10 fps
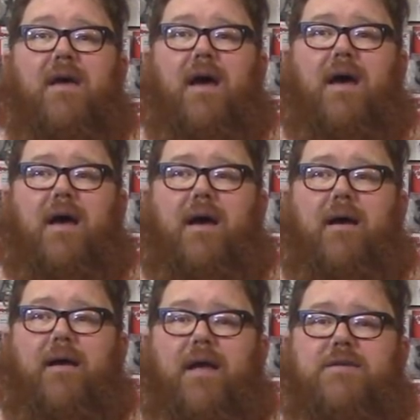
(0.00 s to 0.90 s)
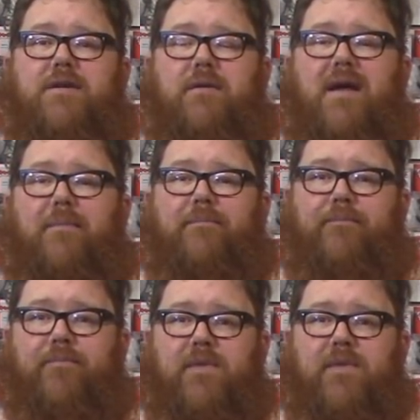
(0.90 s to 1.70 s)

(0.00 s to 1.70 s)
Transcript: Instagram,